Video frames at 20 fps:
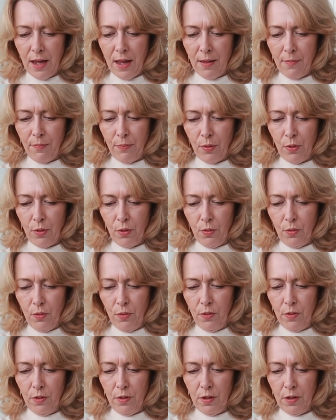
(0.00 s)

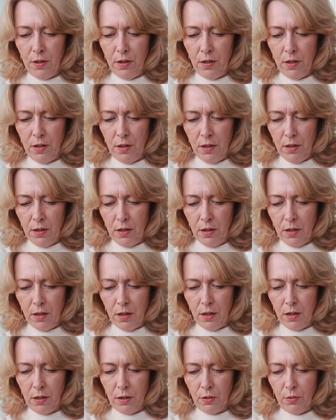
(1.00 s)
apple
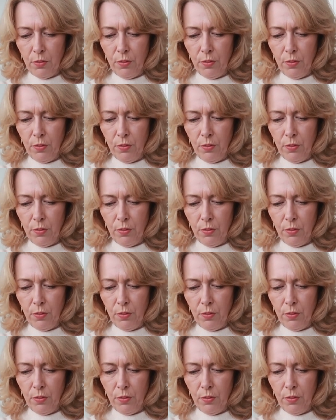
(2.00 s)
and